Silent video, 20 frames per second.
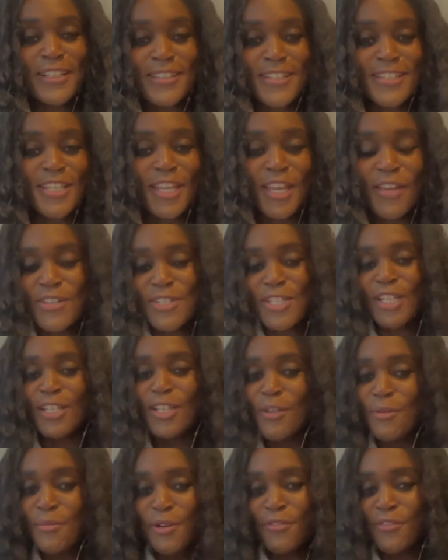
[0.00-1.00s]
Just give us a
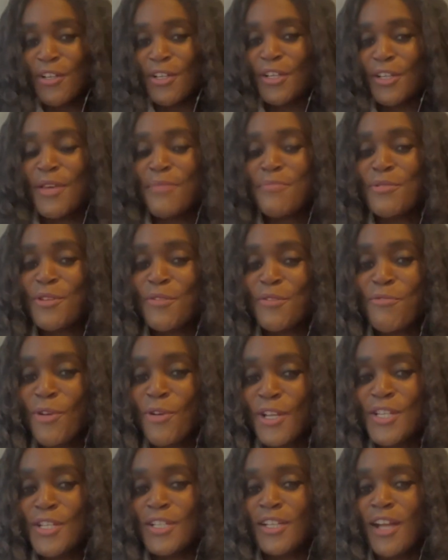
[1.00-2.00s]
little bit of a glimpse of
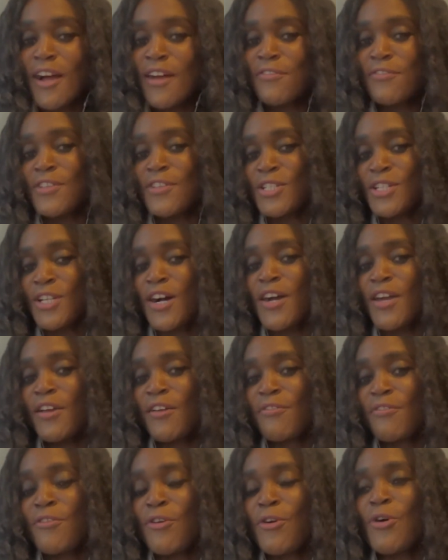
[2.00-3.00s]
what life is
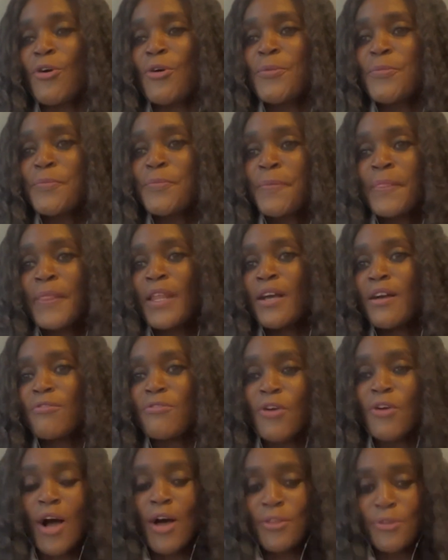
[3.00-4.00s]
like for
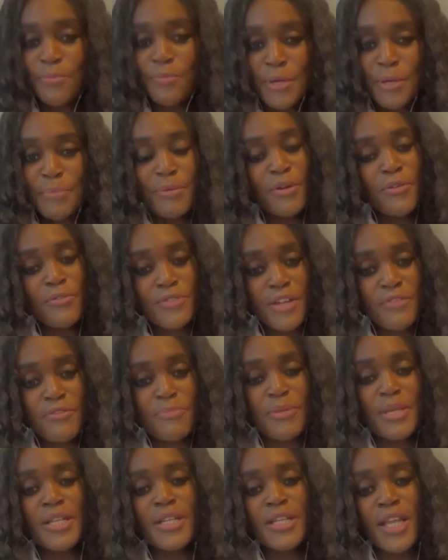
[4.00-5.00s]
other people who've never
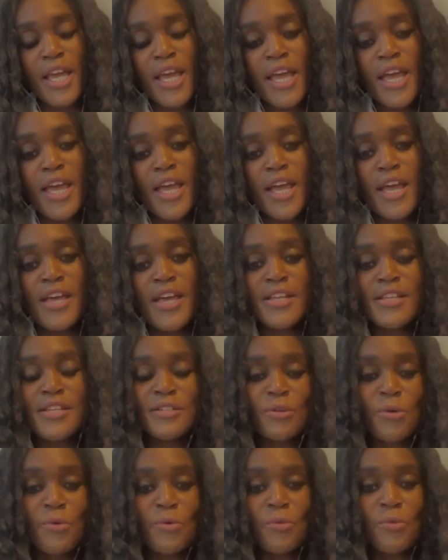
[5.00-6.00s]
been there
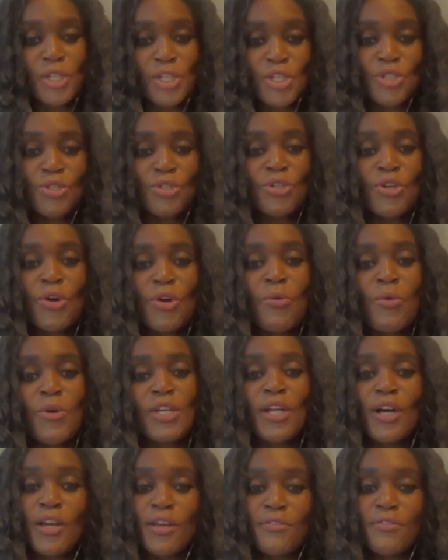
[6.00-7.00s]
and who wish to know
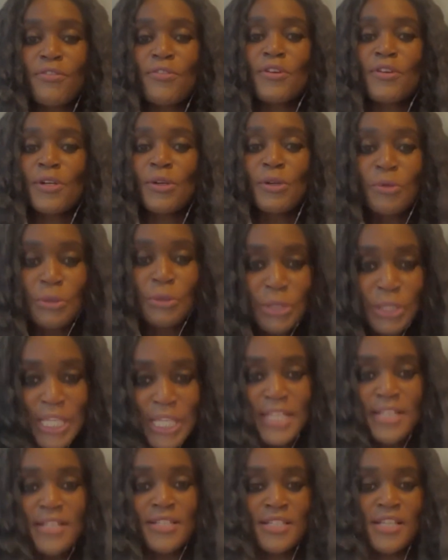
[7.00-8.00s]
what life
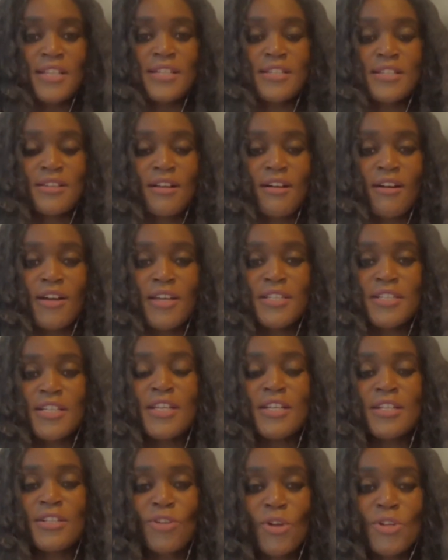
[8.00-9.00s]
is inside,
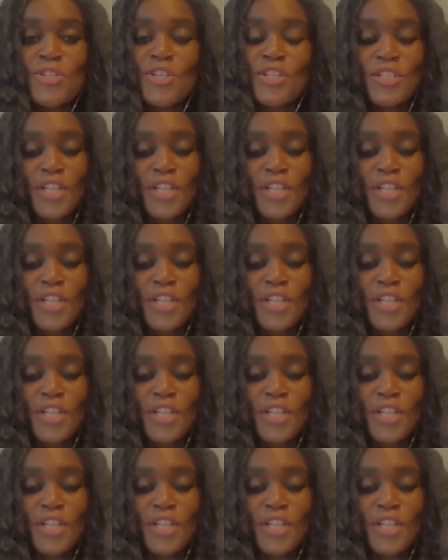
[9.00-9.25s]
not